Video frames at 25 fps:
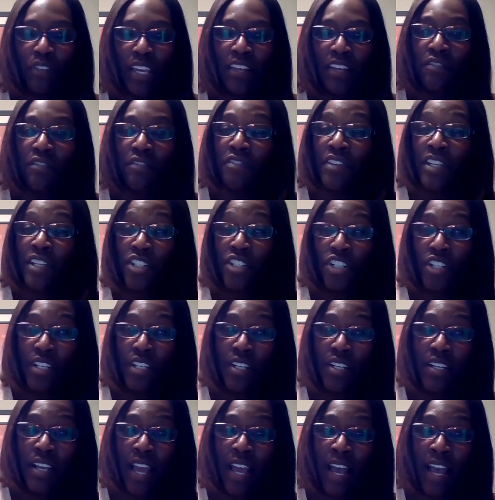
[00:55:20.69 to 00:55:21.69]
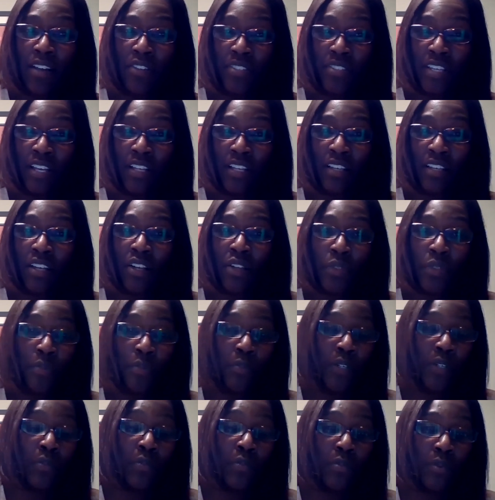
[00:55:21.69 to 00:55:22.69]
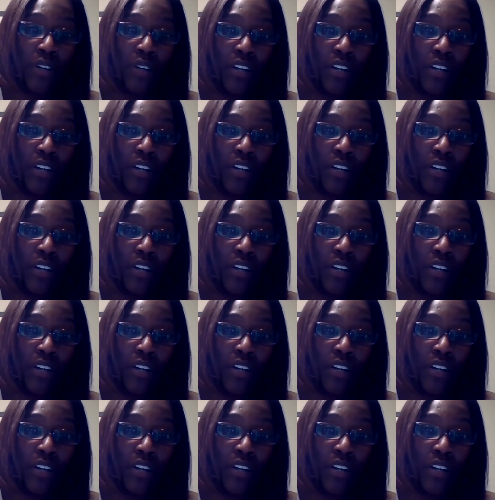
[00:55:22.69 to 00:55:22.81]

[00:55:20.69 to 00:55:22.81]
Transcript: envision how telehealth would